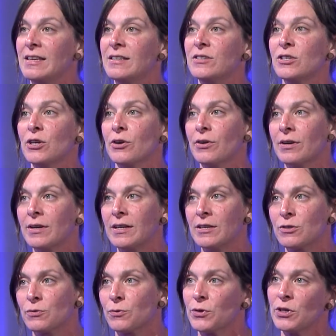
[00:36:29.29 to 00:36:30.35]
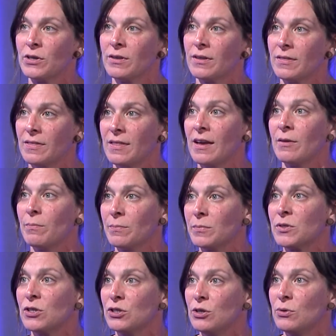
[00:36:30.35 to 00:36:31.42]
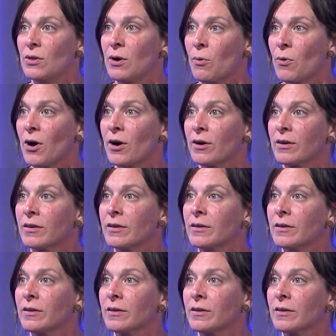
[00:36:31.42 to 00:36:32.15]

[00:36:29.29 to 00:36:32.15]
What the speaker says: easier it is for them to do their work.